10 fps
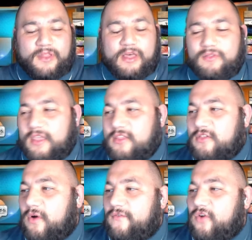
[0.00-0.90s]
Links
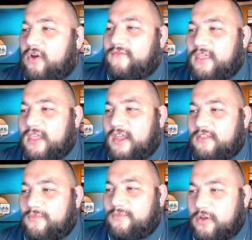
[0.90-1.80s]
to all of our
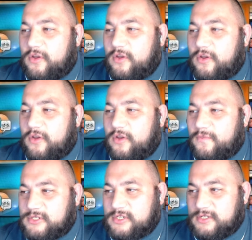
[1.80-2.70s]
affiliates, sportsbook,
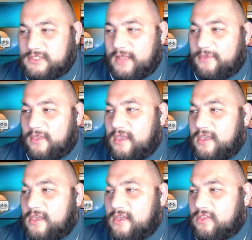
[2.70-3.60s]
promotional signups.
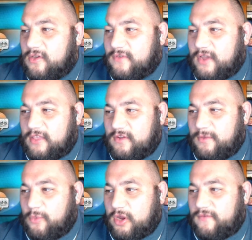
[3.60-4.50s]
So if you guys are in the
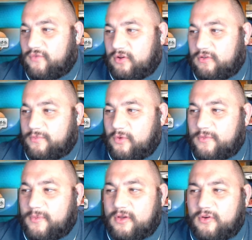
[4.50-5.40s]
market for a new
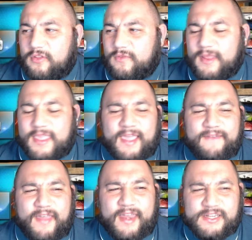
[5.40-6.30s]
sportsbook or just want to take
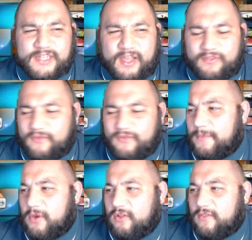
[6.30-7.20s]
advantage of some free
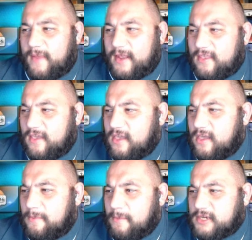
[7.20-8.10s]
bonus bets,
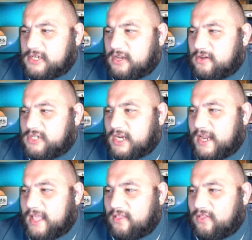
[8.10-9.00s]
make sure to go check it
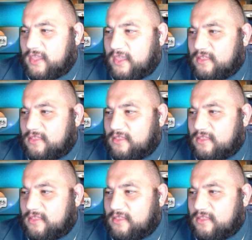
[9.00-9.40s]
out. The link is